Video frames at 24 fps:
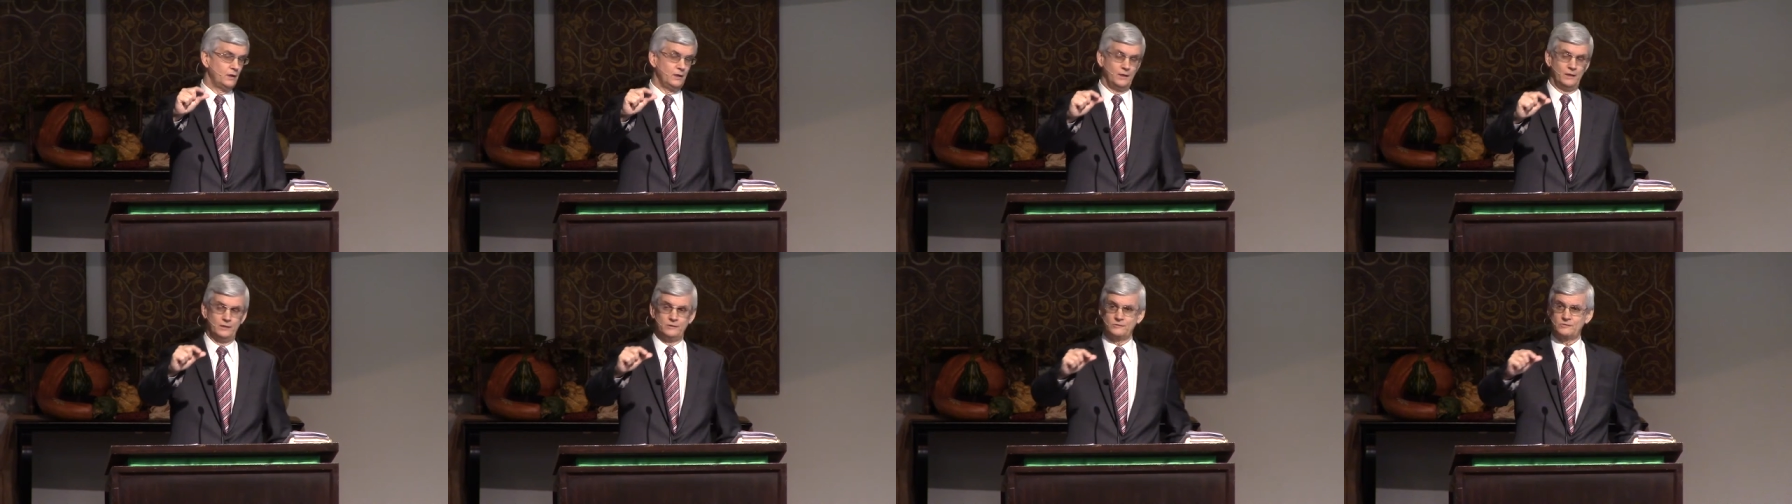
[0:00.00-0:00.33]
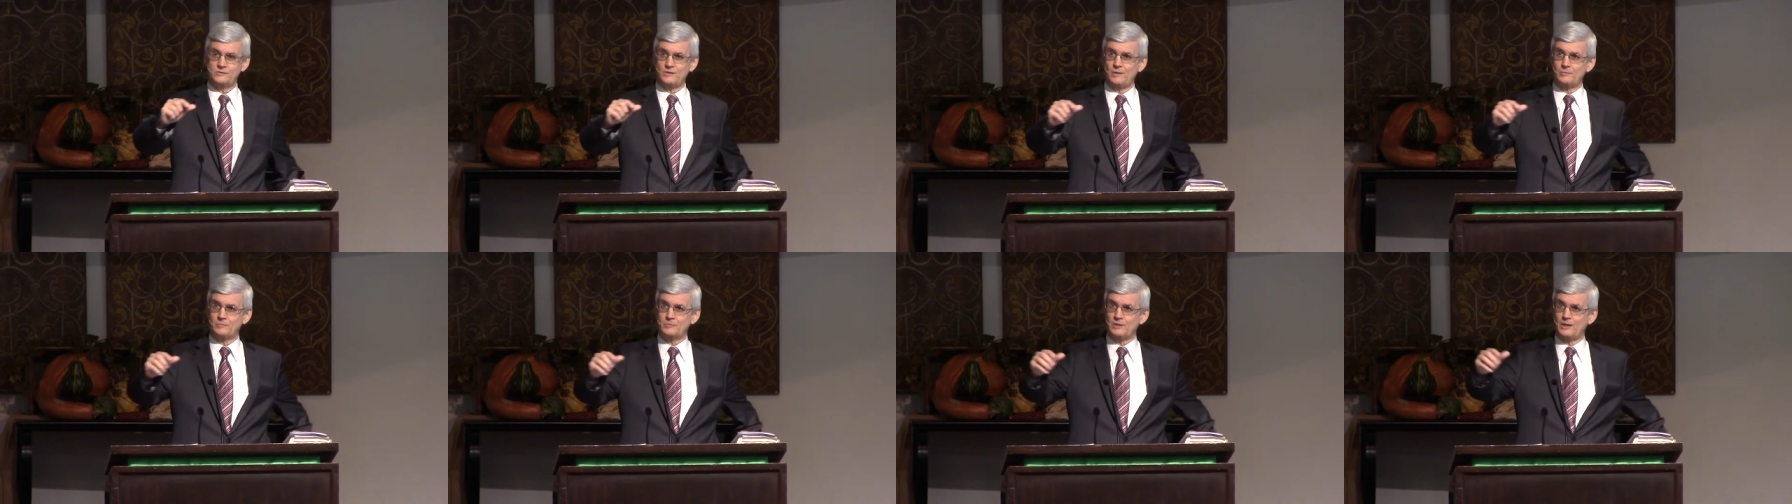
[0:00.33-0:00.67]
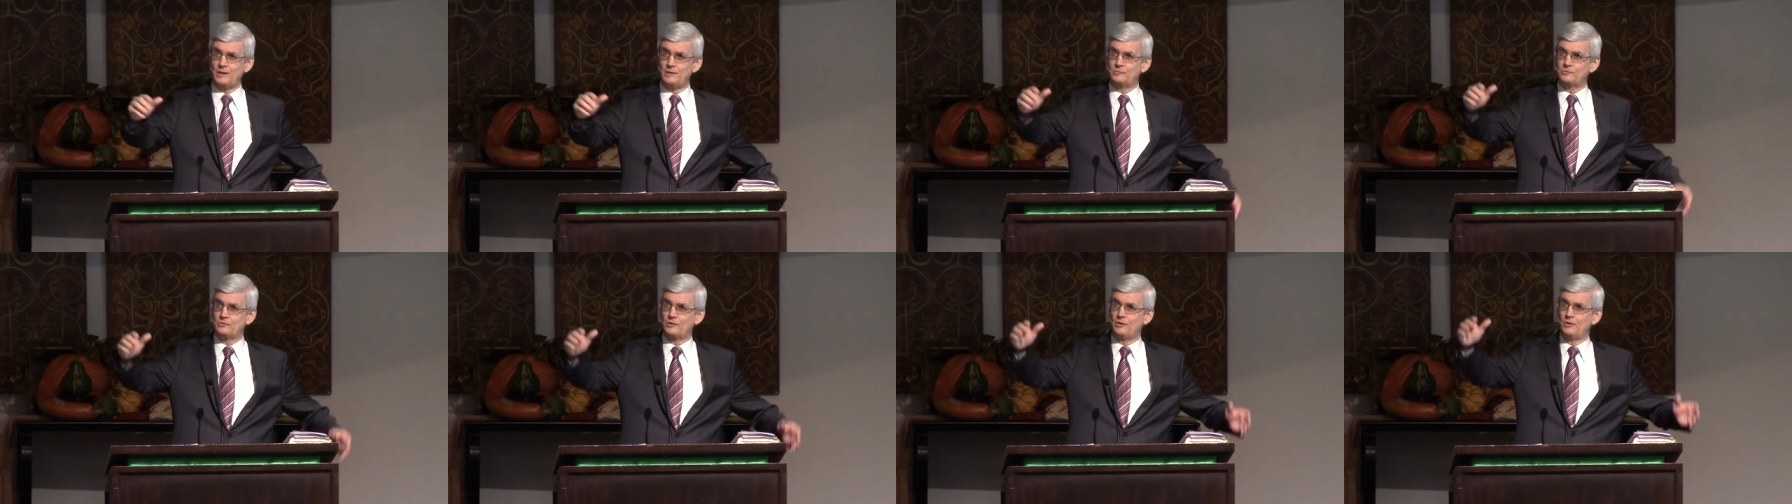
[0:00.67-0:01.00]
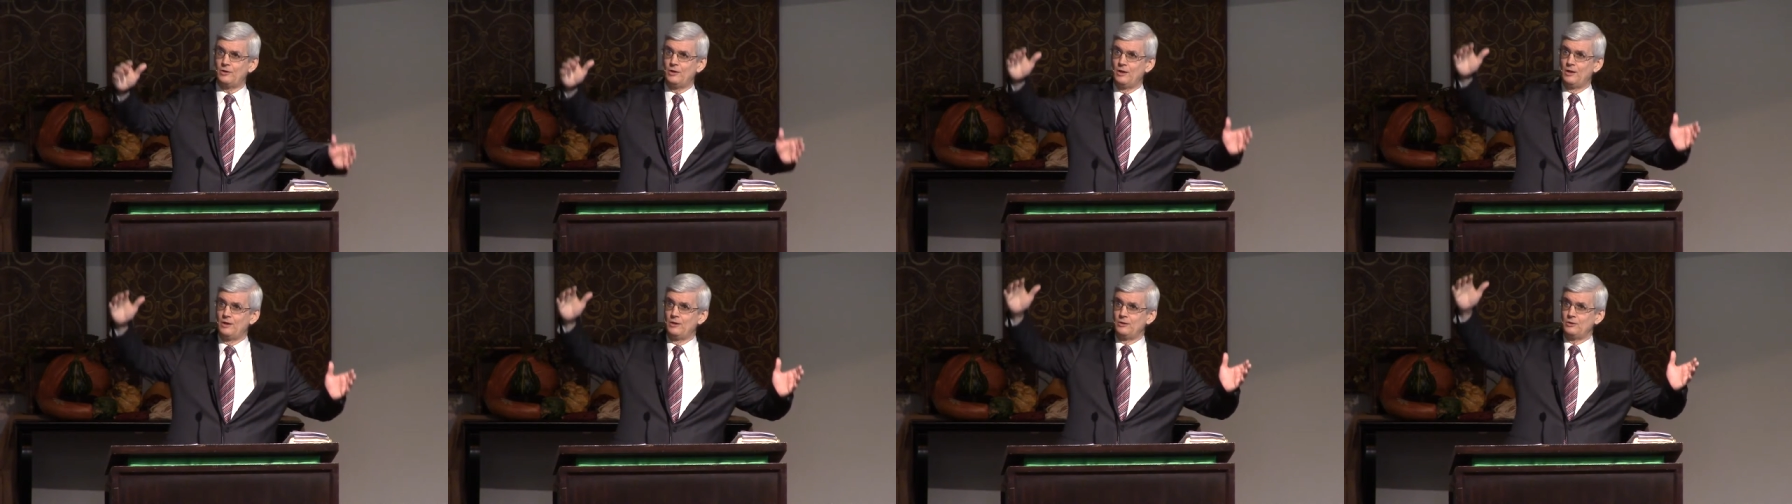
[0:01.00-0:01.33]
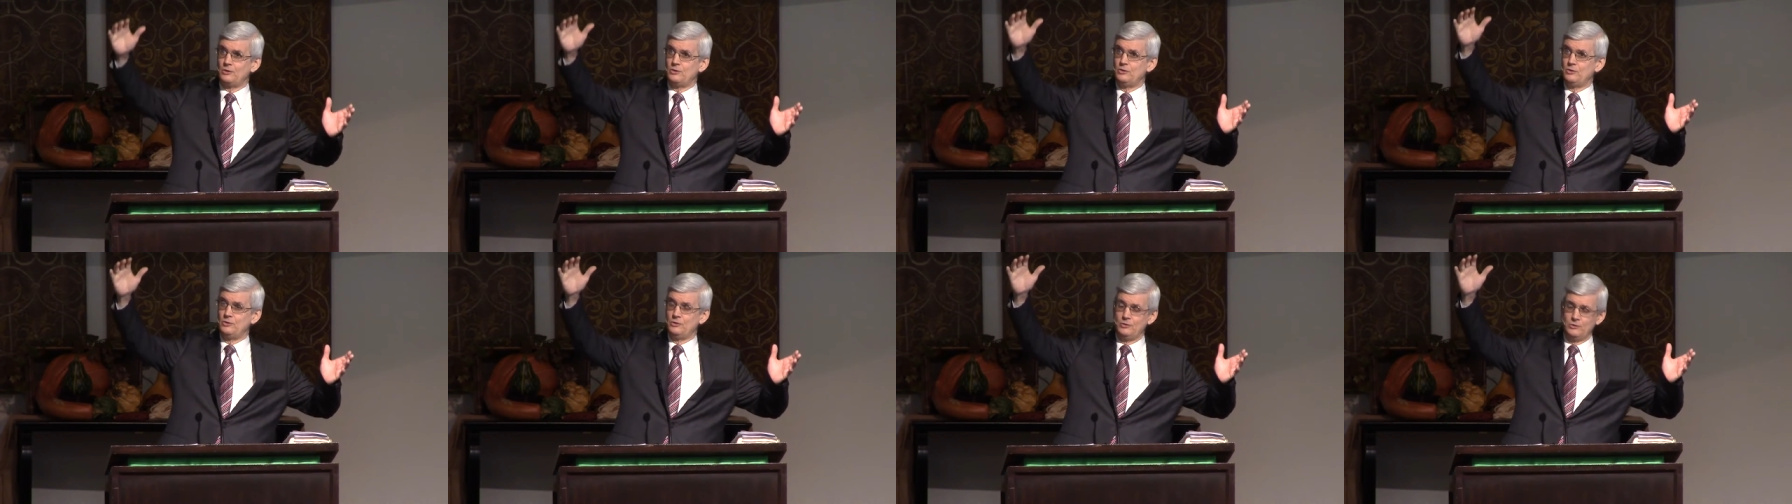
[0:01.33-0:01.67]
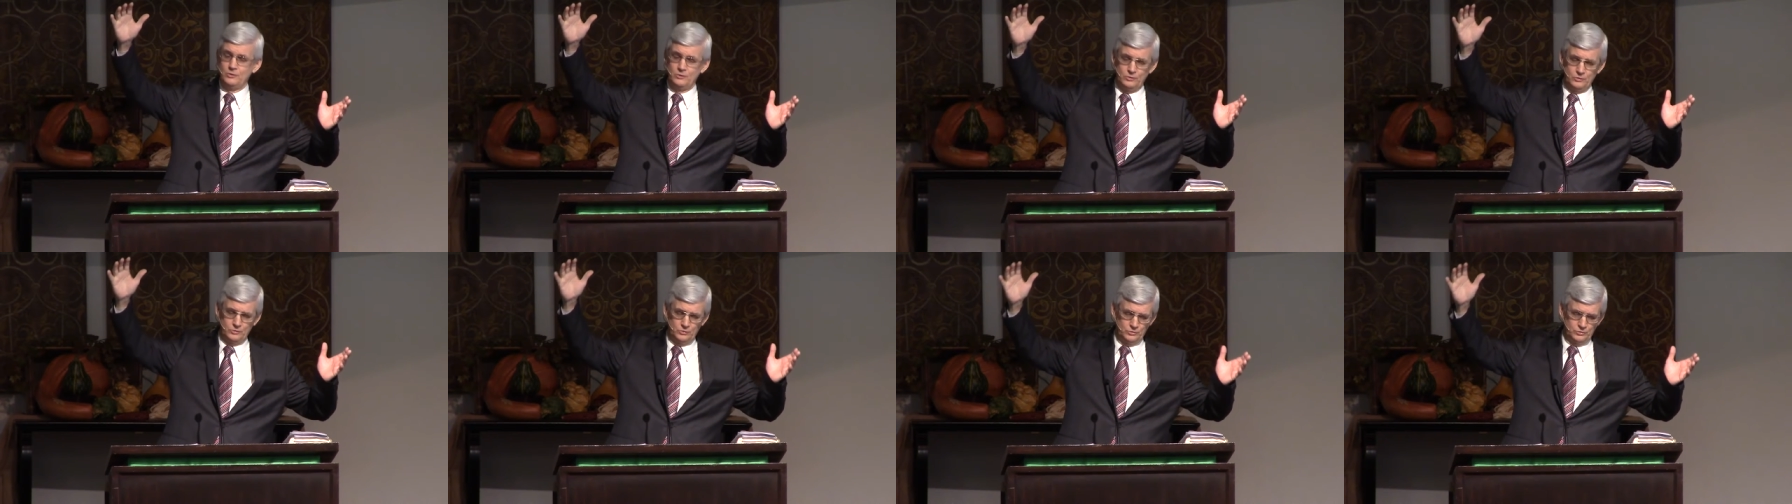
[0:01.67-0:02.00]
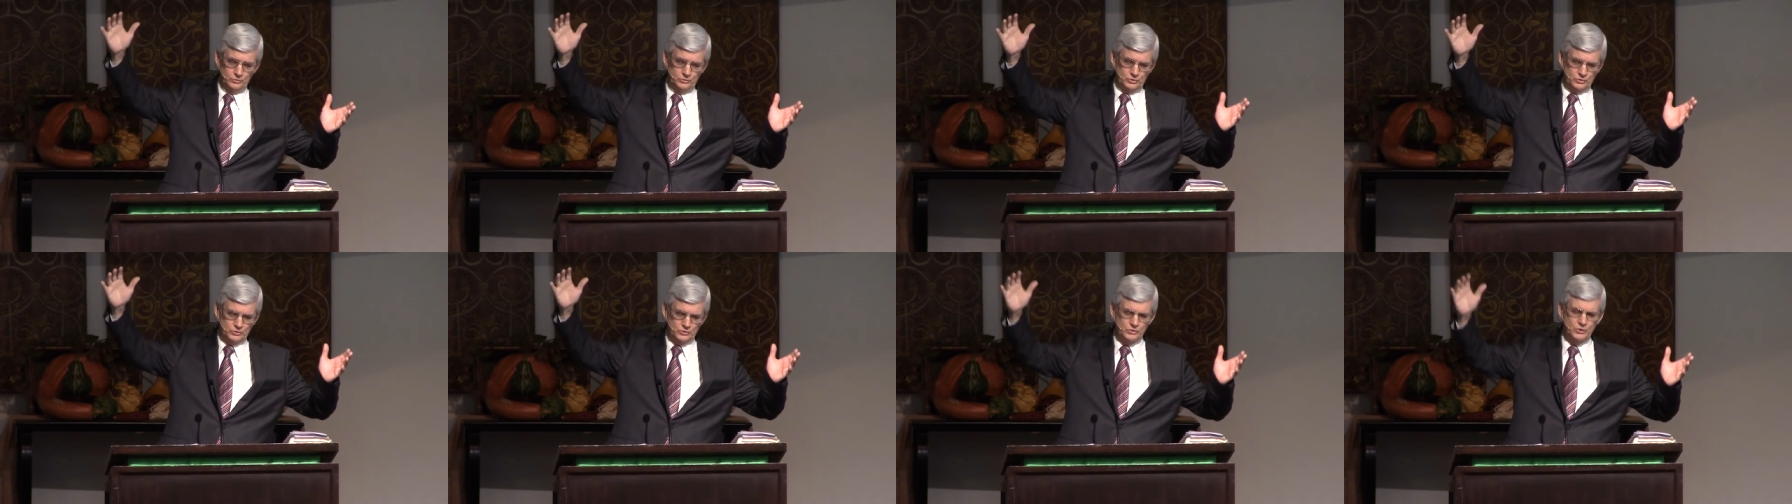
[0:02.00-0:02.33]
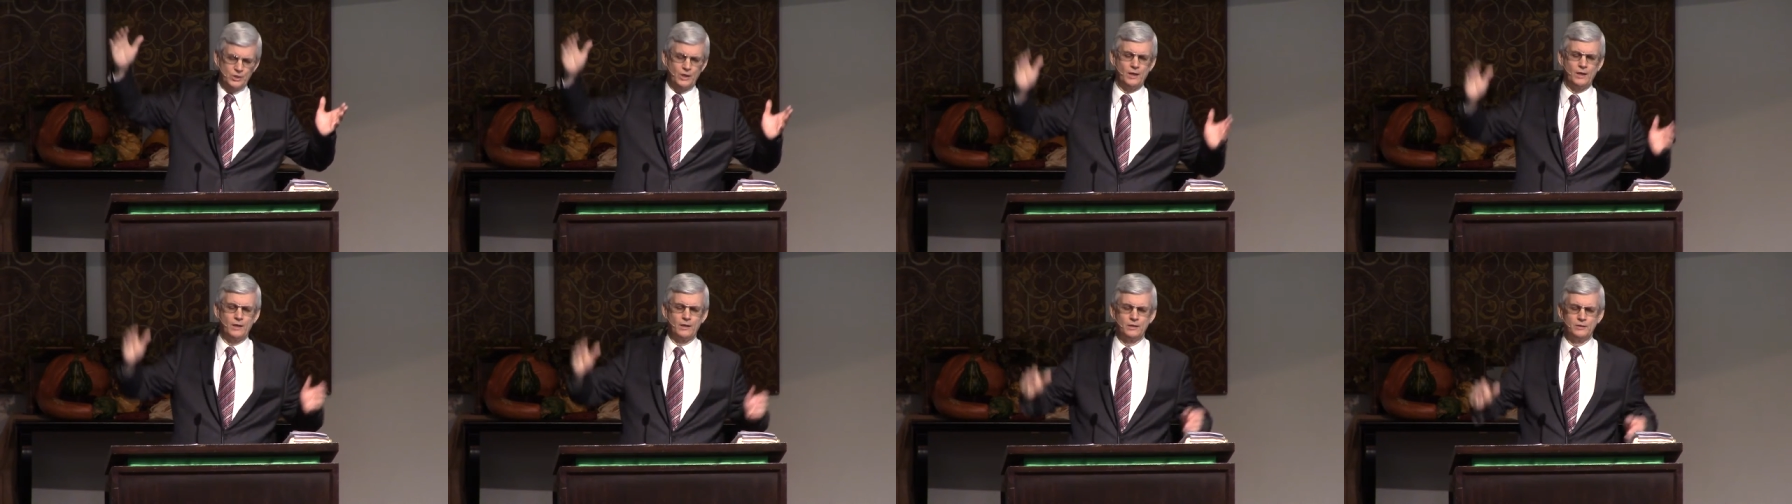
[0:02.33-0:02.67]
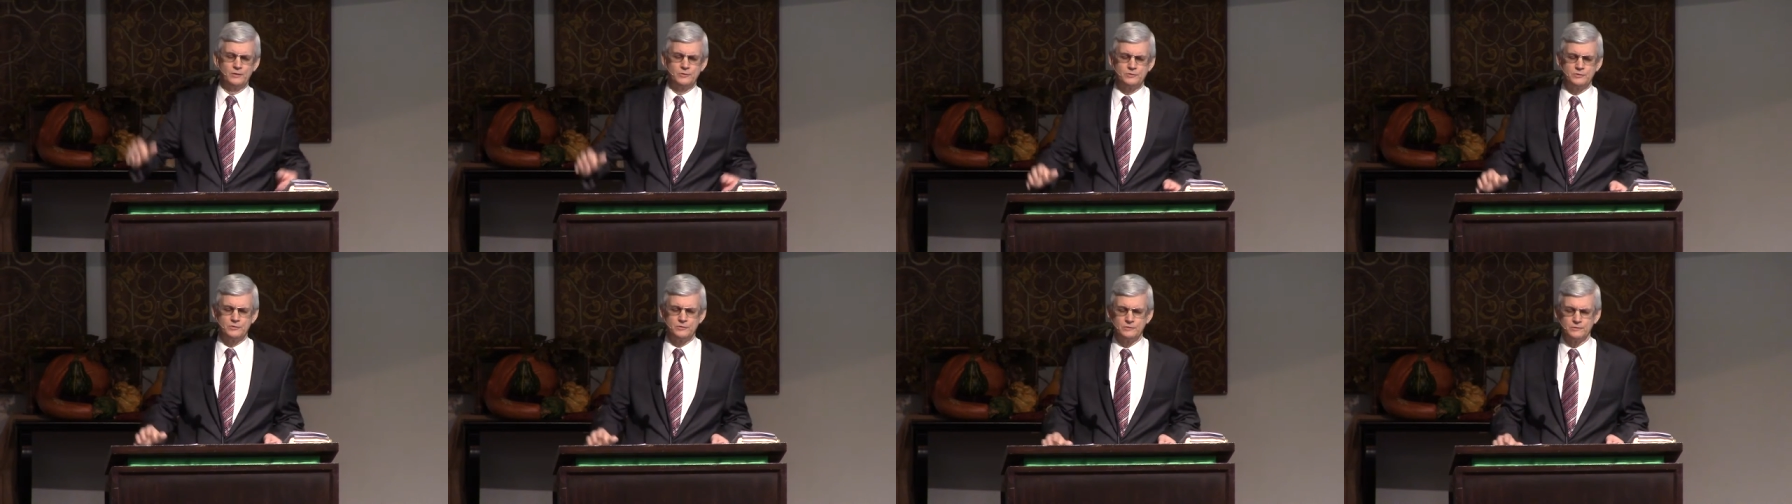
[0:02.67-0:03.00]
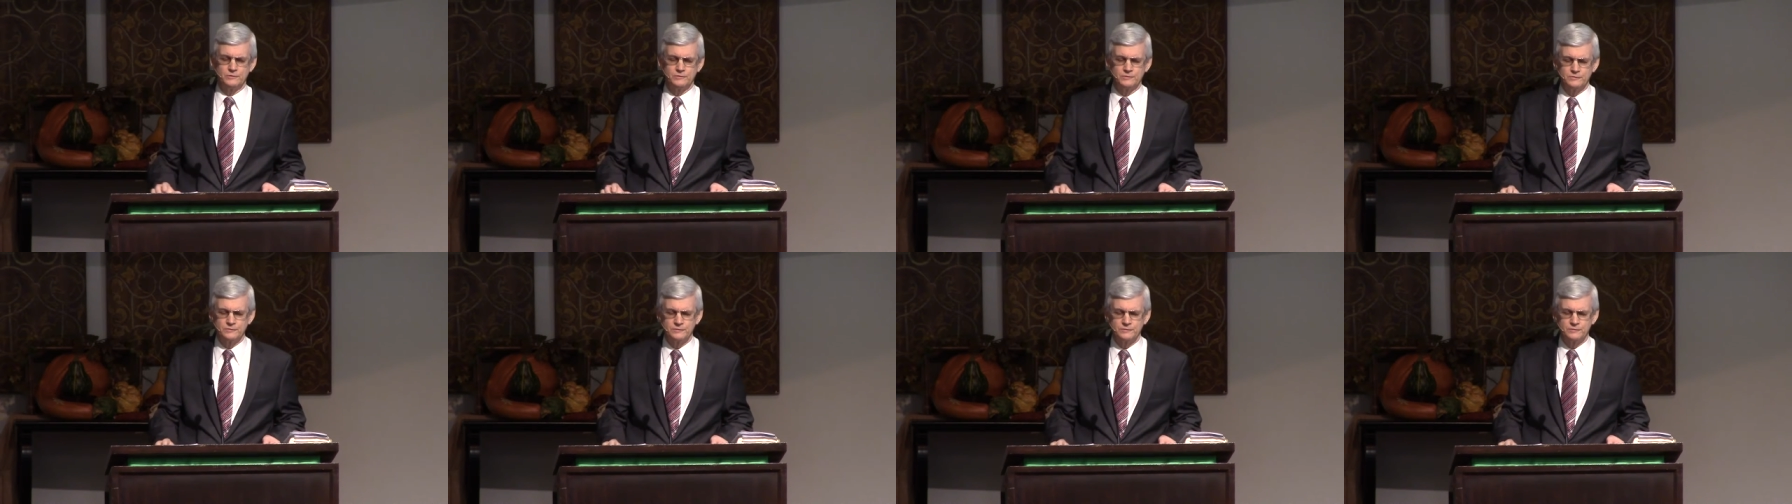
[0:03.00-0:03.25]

and sometimes they're huge challenges.